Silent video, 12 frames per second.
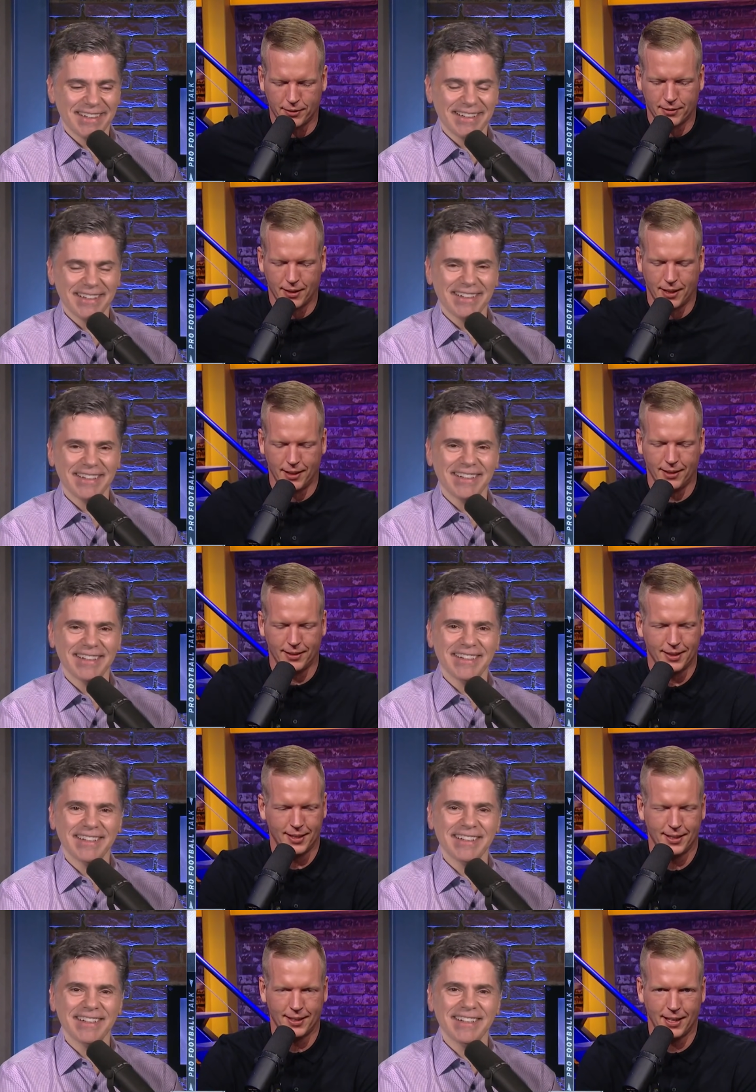Speaker 1: Uh,
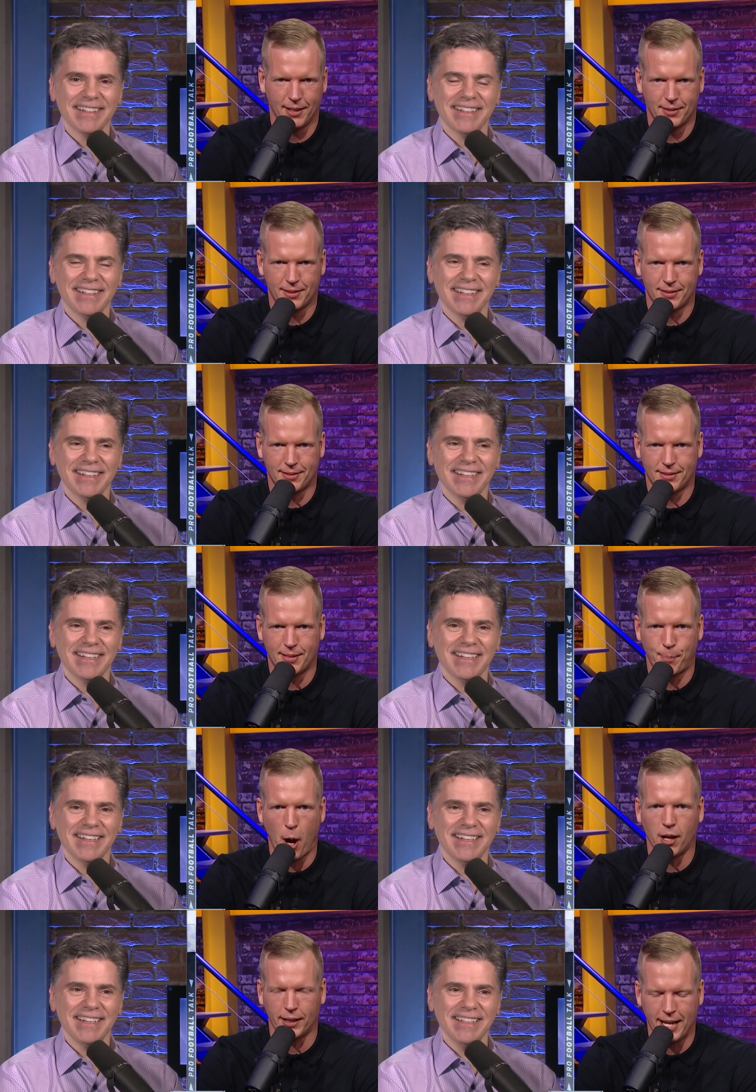is to
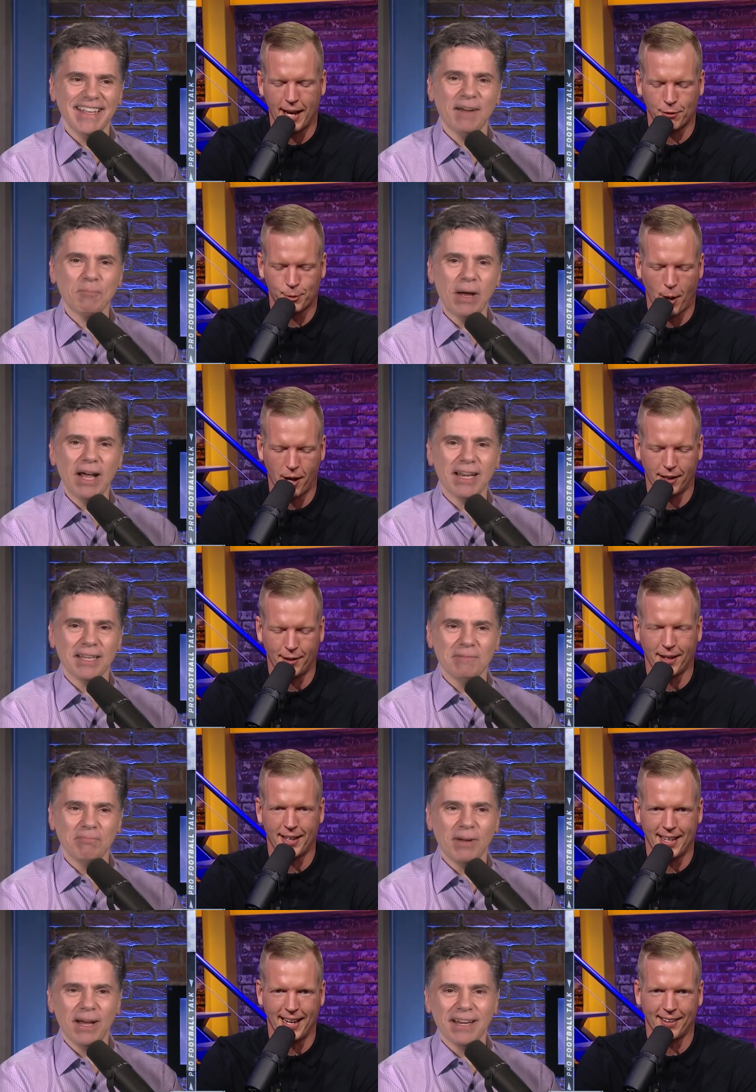Paulie, yeah. Yeah, Paulie. Right?
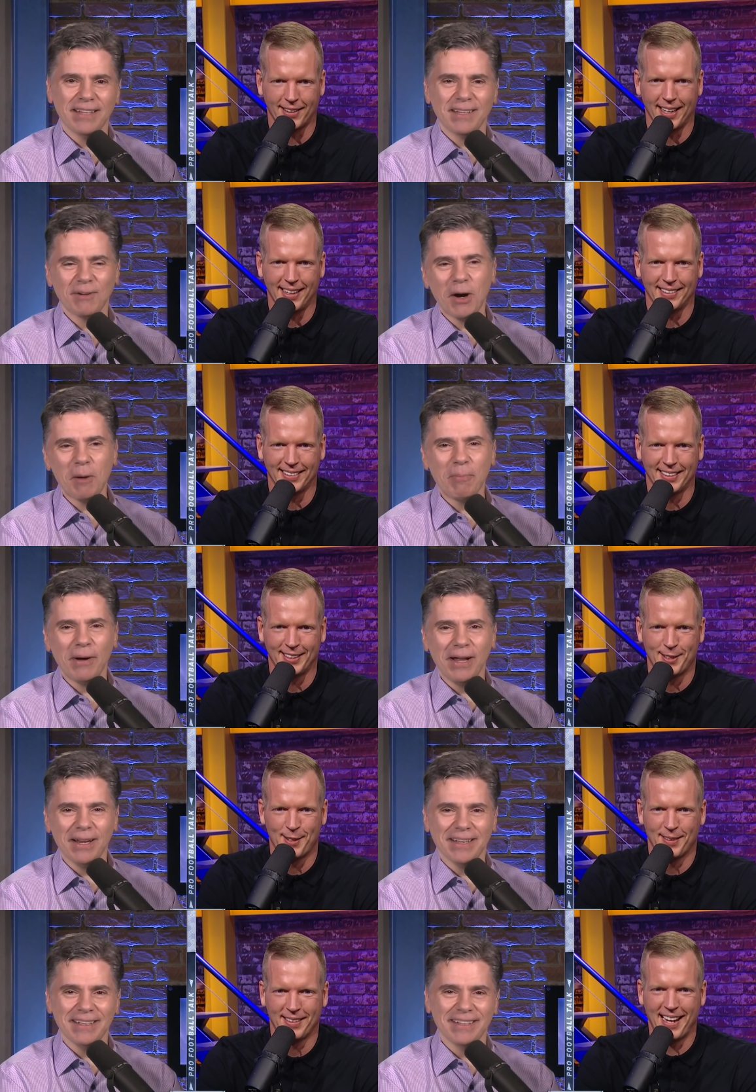Yeah, Paulie. They're all
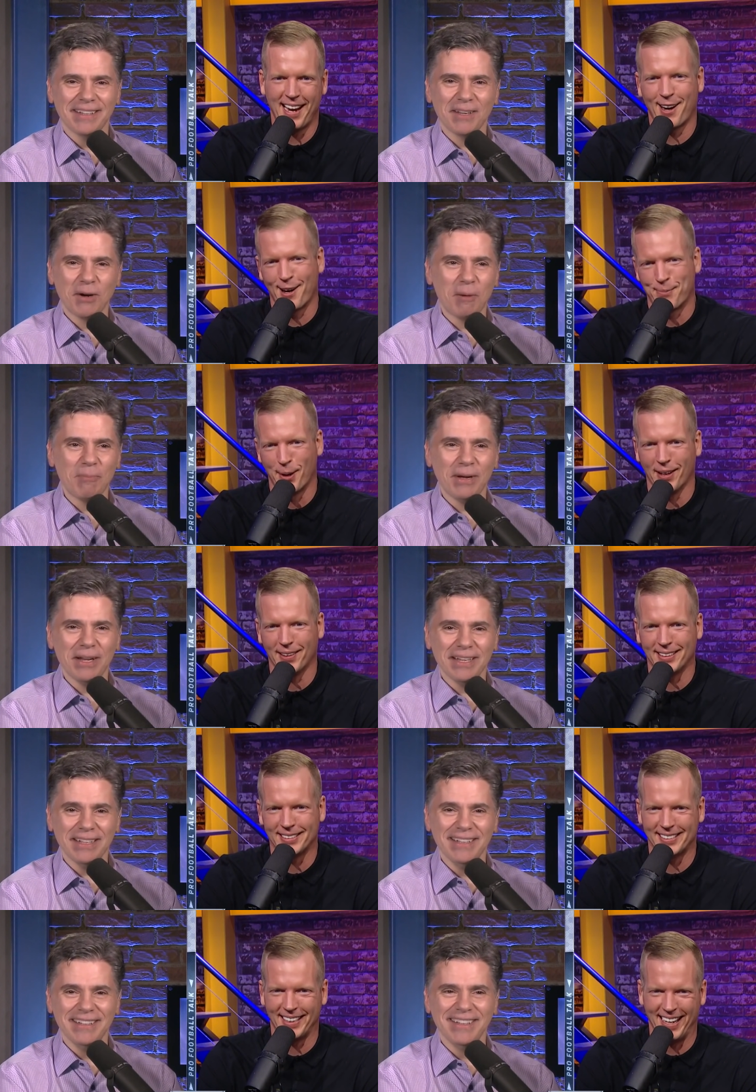Paulie. They are all Paulie. Yeah.